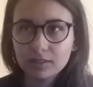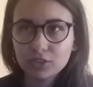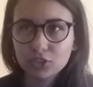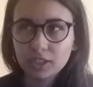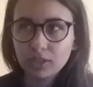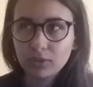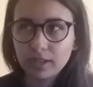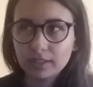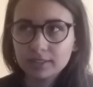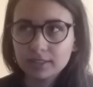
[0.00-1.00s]

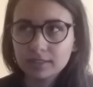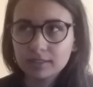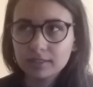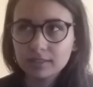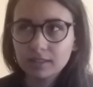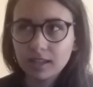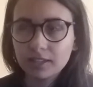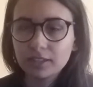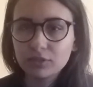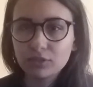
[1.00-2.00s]
generated a
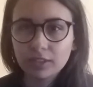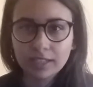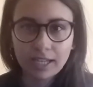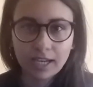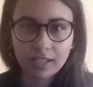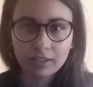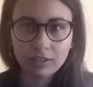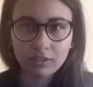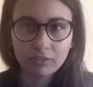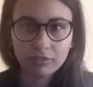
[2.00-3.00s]
different kind
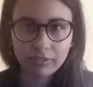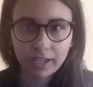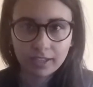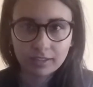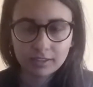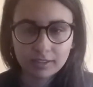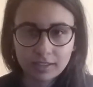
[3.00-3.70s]
of fan.